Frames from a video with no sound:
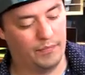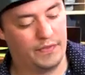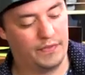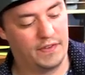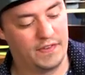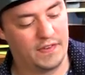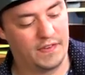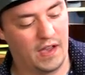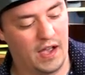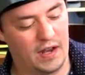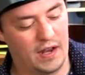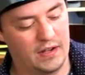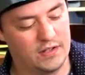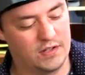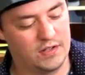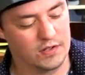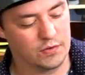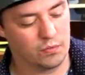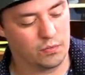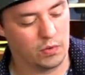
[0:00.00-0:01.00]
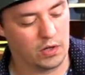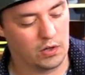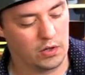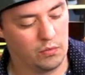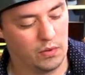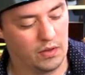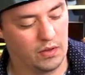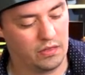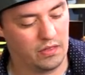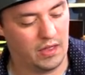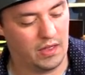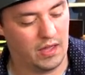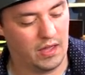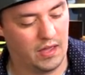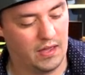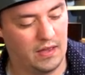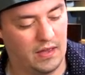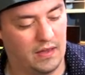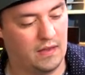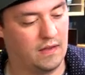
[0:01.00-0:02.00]
designed to just work with
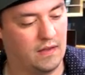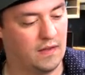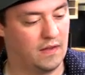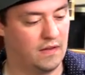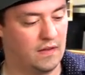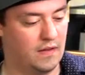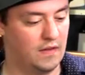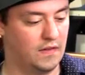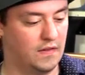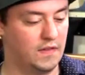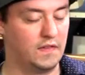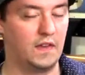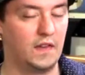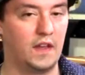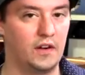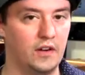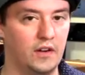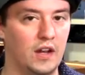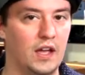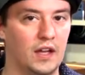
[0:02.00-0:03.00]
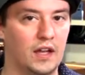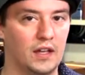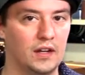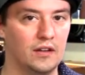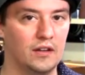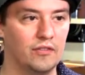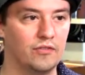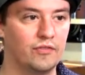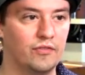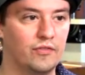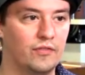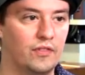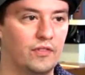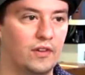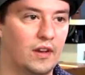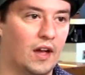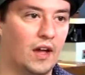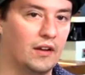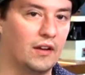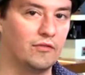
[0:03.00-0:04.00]
a center negative
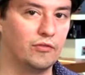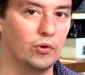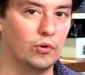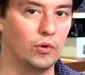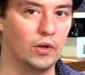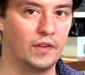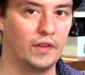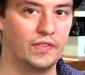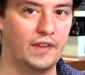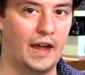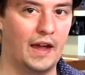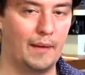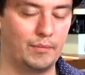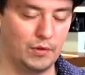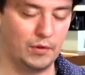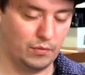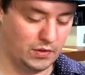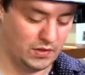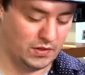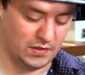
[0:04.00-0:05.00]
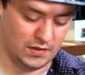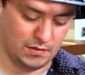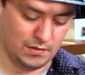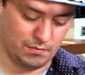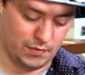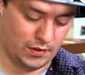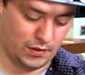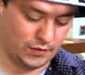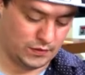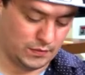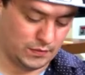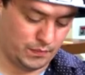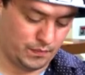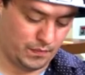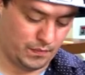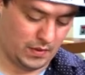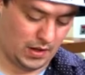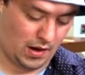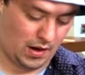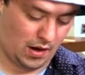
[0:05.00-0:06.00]
9-volt adapter, which is the most
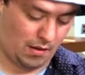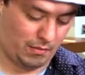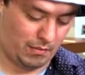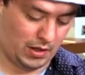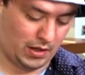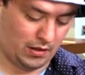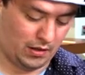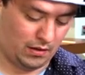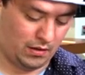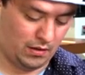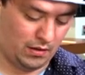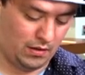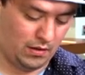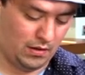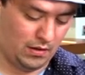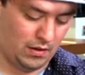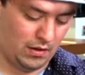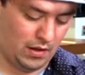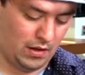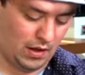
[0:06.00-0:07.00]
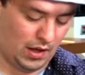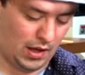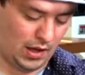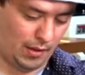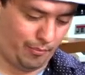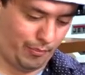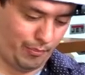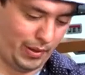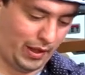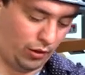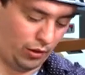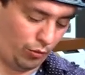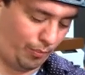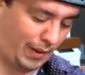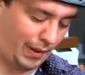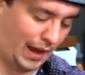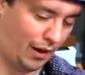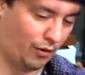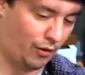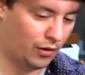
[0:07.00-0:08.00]
common pedal
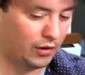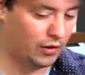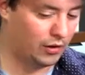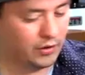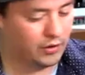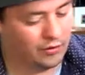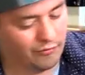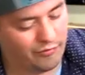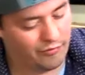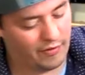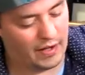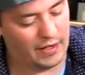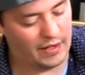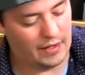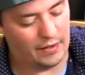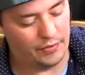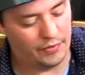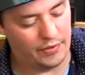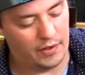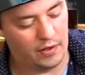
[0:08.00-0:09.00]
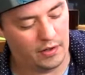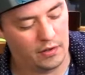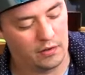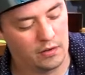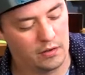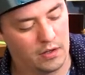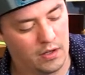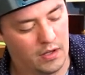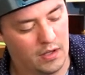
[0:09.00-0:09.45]
power you can find out there.